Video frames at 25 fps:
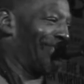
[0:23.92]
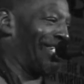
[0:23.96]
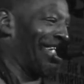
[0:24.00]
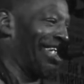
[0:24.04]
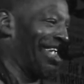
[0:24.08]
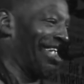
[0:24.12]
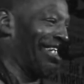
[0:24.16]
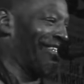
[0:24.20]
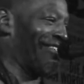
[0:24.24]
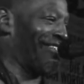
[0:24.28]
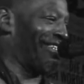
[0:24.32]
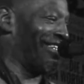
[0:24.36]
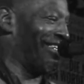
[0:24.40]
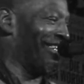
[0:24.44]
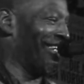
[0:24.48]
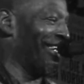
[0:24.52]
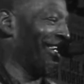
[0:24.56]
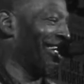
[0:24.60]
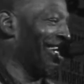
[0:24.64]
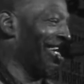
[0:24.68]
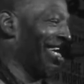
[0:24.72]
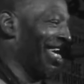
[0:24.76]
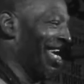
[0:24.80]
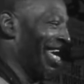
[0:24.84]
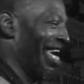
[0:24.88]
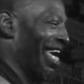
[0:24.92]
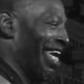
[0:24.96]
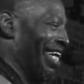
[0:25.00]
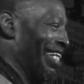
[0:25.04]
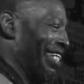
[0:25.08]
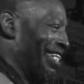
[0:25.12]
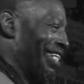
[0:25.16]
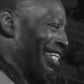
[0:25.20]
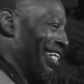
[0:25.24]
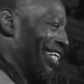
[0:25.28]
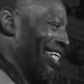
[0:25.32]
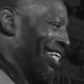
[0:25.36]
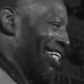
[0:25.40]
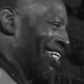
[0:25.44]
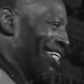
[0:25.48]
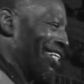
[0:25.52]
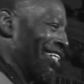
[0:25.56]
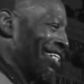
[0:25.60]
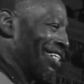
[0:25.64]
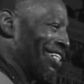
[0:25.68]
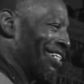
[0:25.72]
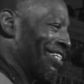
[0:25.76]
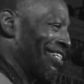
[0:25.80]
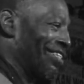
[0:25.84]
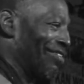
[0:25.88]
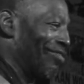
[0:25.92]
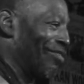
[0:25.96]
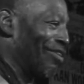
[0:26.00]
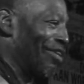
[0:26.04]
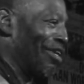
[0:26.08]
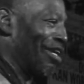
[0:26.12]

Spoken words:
teasing Andy. We